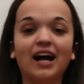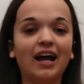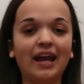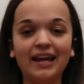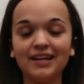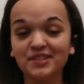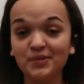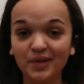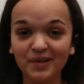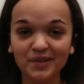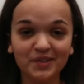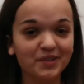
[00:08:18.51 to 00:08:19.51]
I hate to
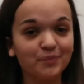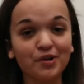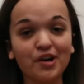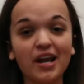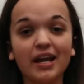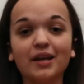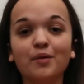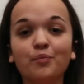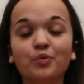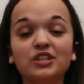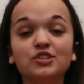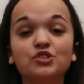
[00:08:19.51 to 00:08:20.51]
rain on your parade,
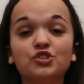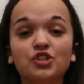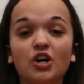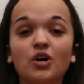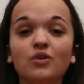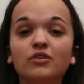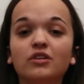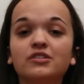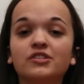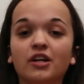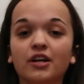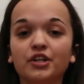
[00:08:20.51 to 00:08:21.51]
but don't
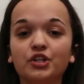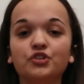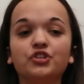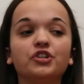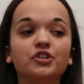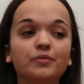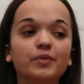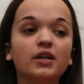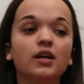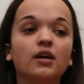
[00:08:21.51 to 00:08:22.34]
start YouTube